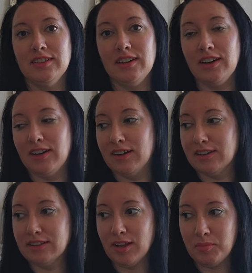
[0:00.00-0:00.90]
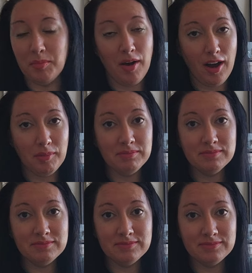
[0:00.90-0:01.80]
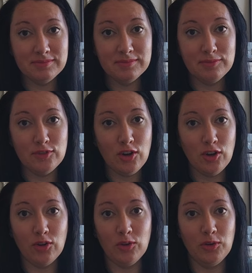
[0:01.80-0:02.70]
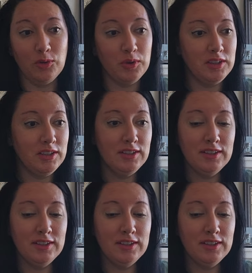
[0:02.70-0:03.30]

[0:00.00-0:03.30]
uh, club mom. No,